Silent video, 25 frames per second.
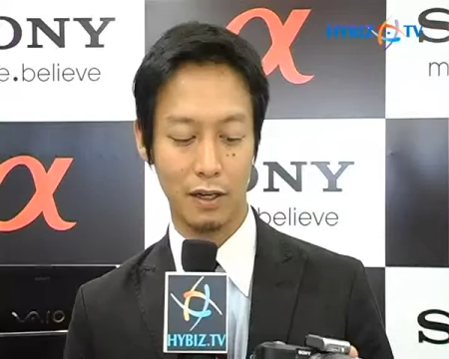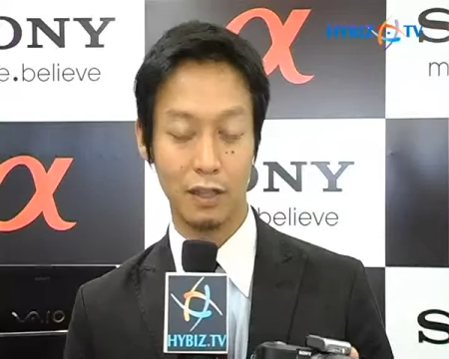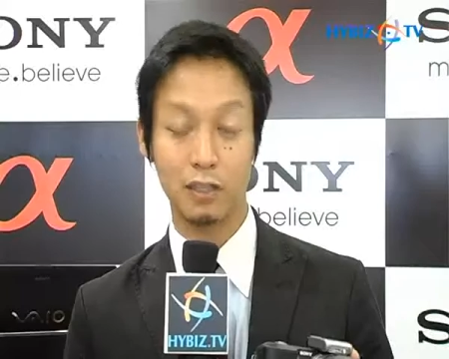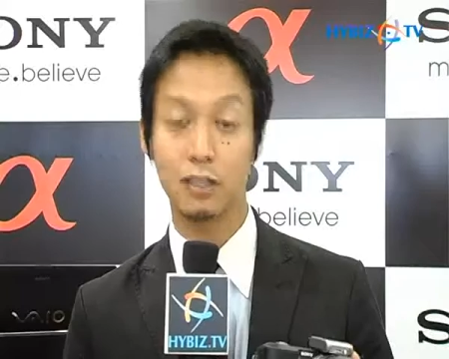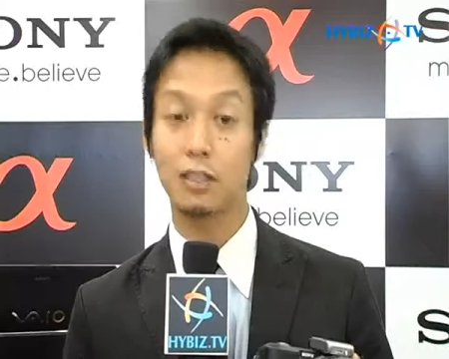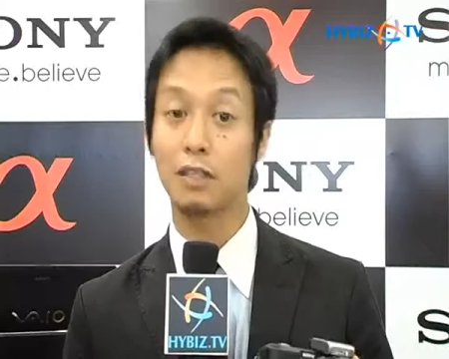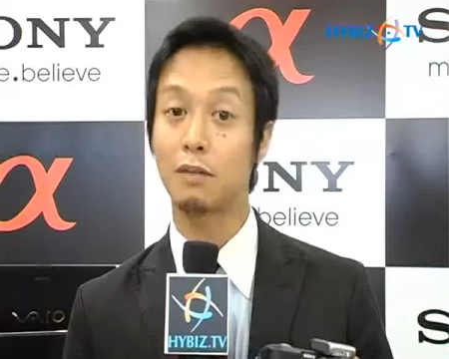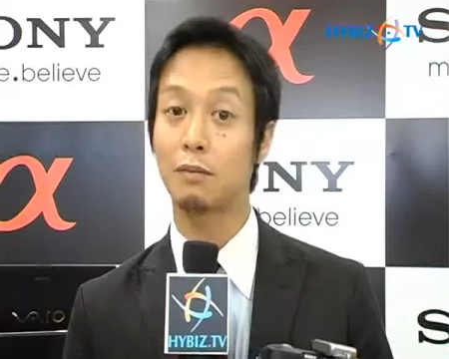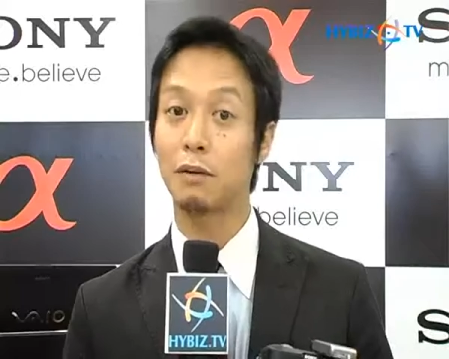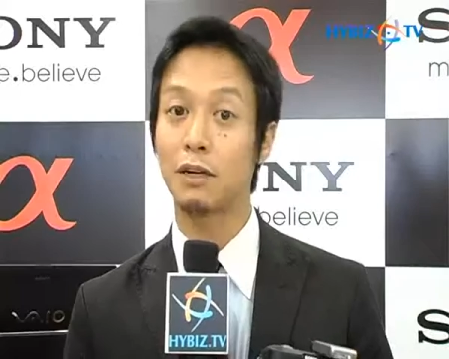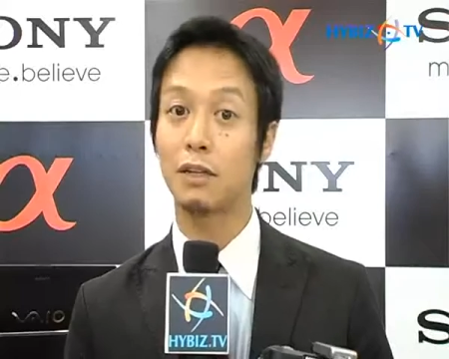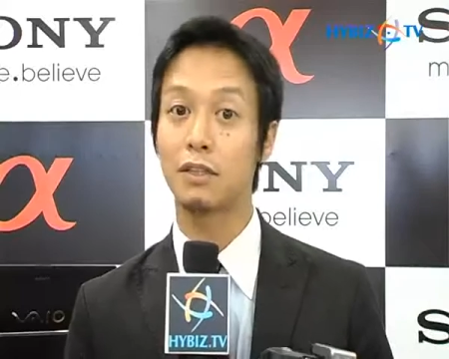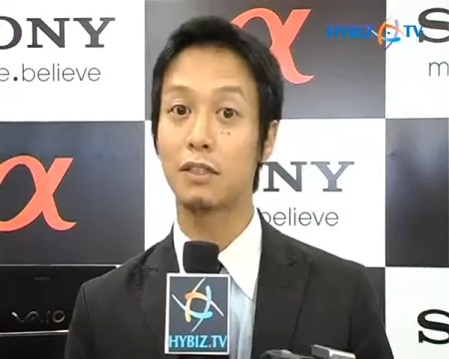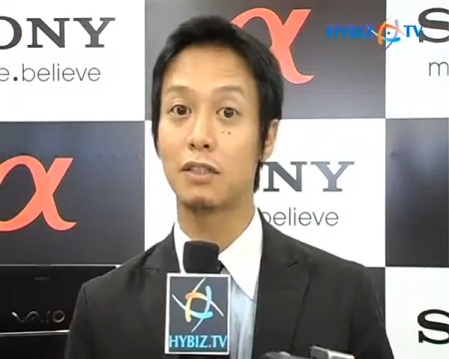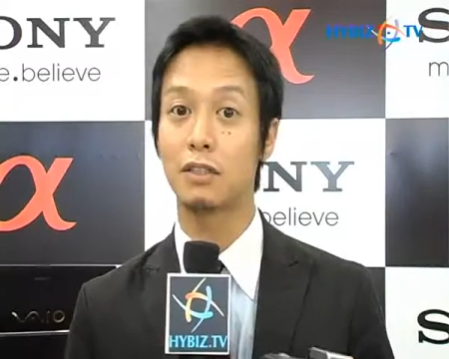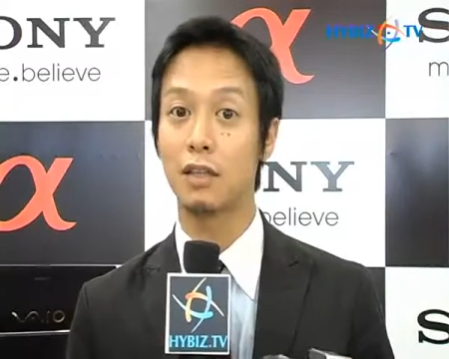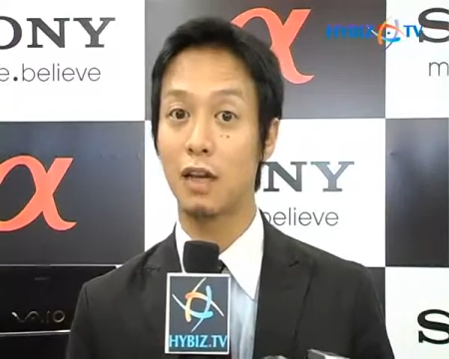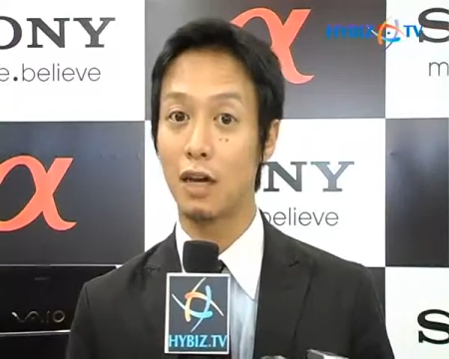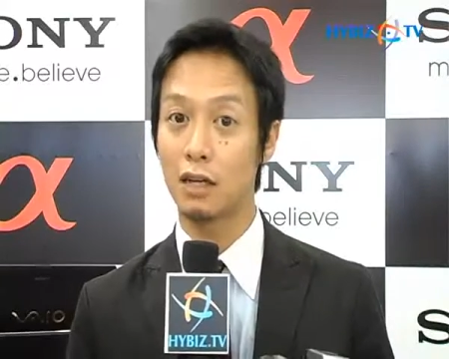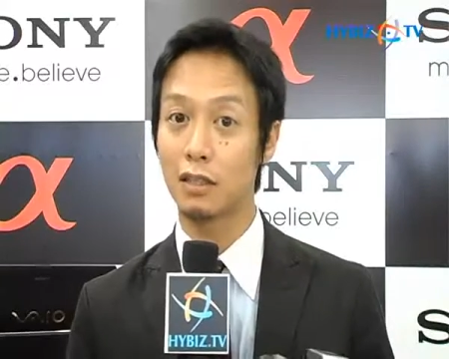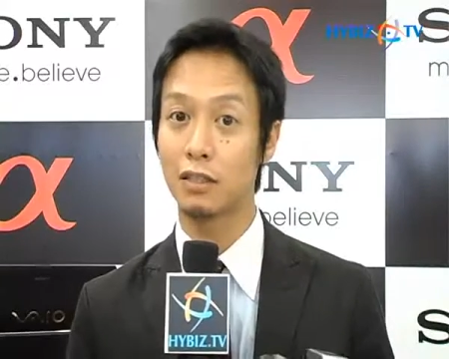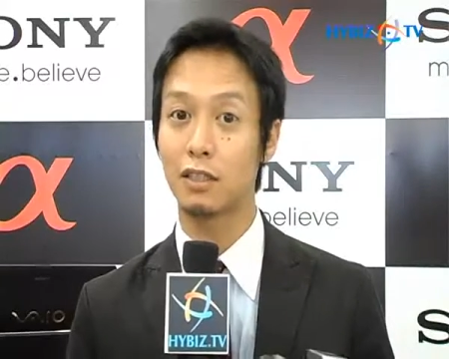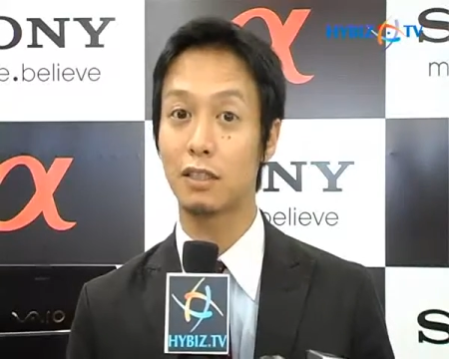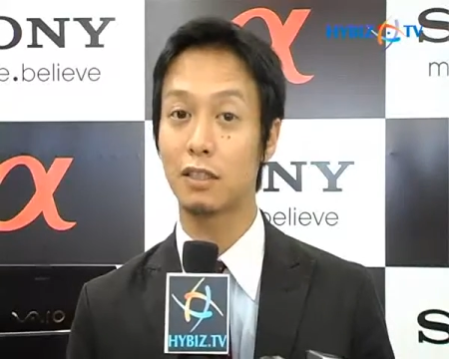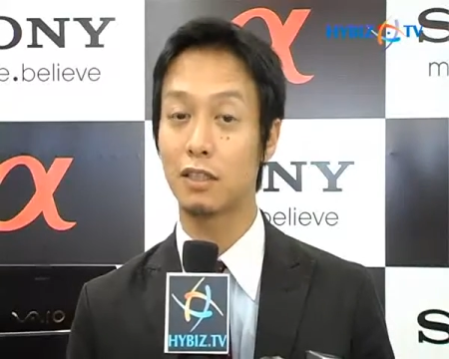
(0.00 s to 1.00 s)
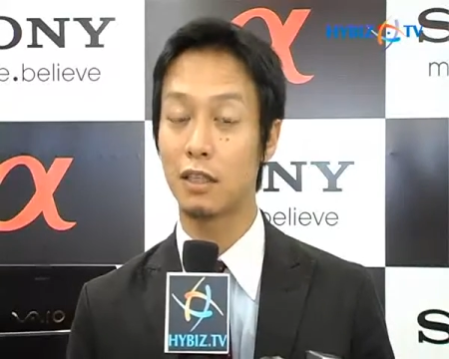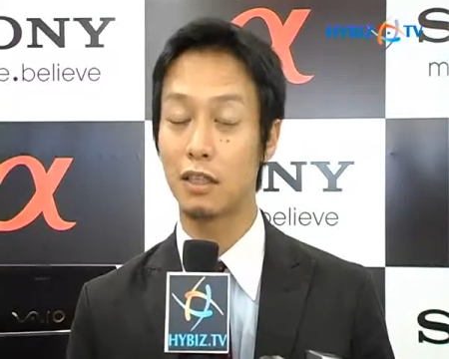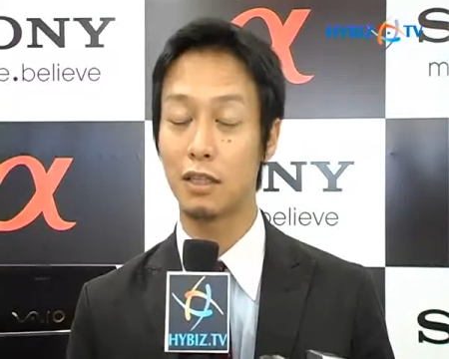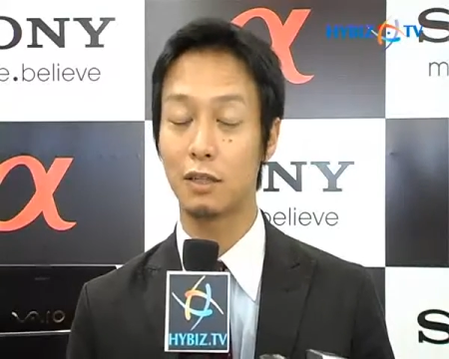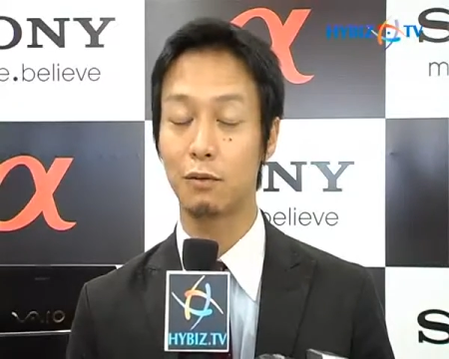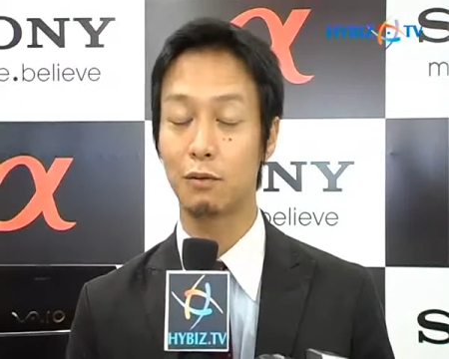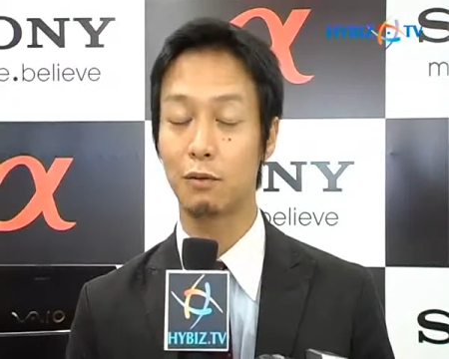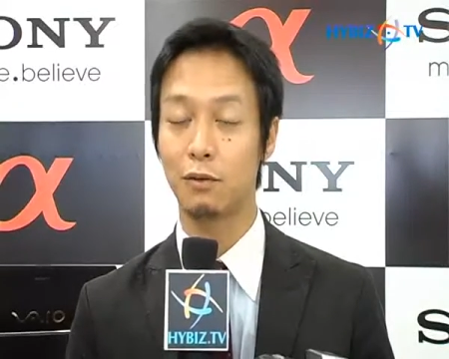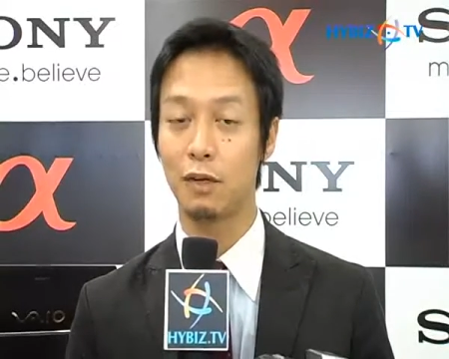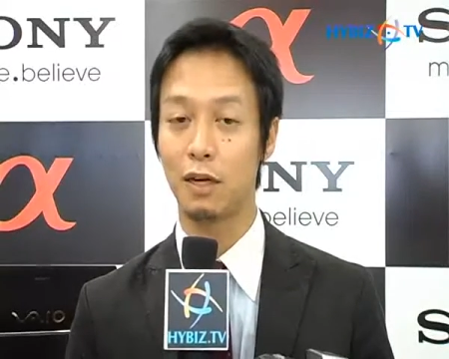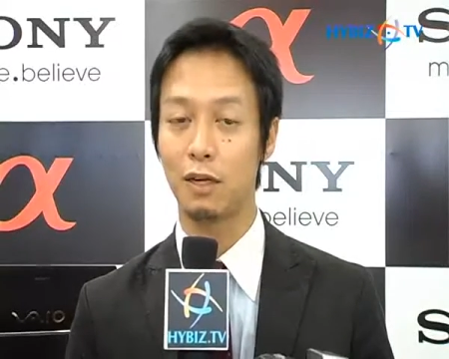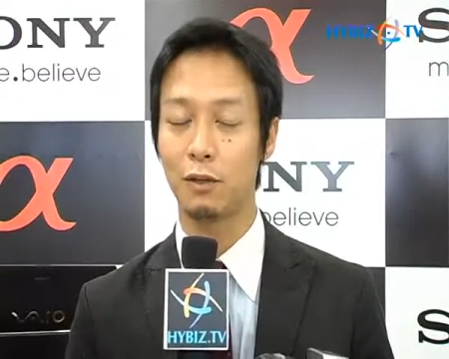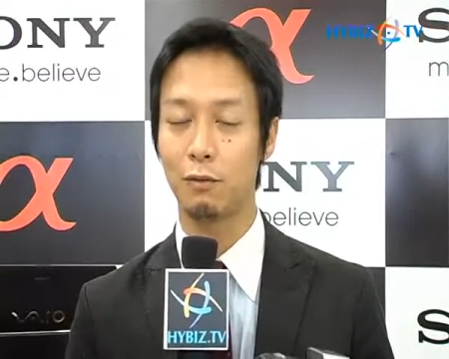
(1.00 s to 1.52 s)
customer is not
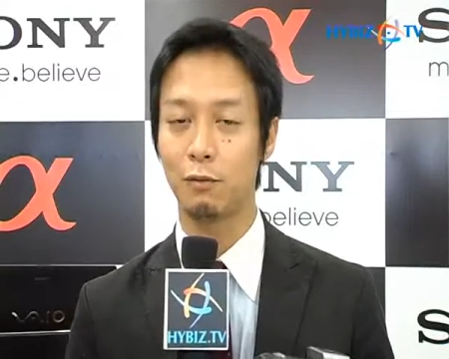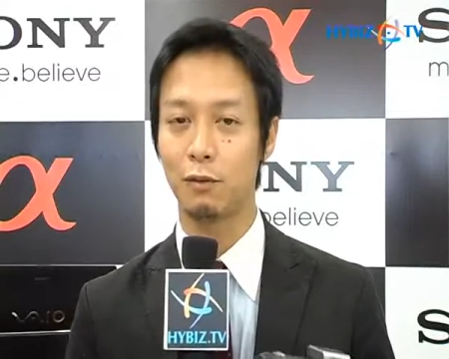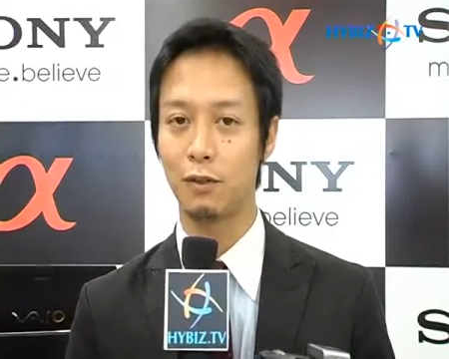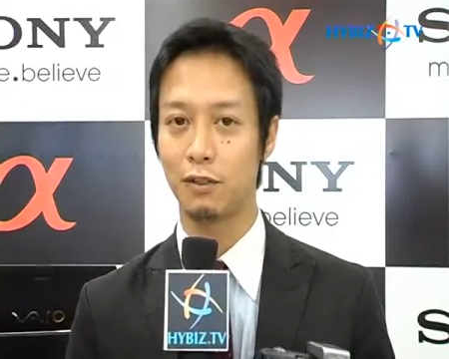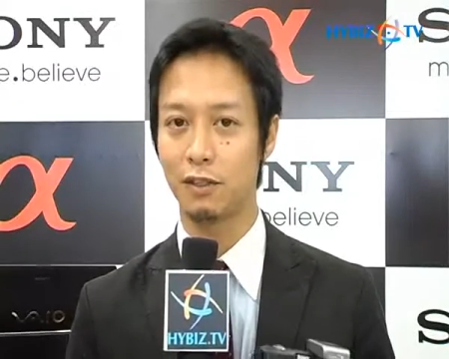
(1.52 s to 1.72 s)
satisfied